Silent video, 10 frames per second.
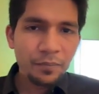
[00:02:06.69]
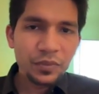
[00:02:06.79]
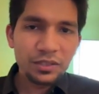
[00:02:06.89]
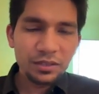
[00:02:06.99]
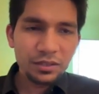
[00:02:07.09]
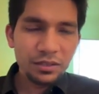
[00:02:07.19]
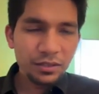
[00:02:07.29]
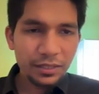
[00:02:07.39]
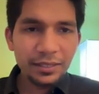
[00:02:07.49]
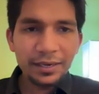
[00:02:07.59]
The
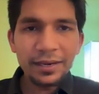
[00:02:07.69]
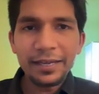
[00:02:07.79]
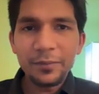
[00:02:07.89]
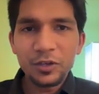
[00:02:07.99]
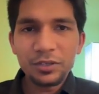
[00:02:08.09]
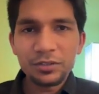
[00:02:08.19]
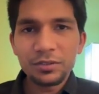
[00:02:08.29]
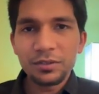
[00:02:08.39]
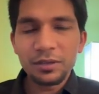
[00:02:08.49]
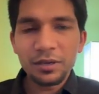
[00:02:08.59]
third thing that I like about
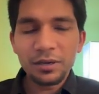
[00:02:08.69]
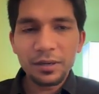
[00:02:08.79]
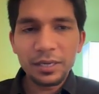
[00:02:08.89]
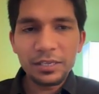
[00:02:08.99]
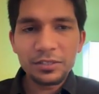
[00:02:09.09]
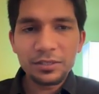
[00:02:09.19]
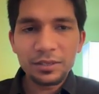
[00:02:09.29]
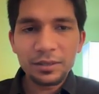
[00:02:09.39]
Cursor is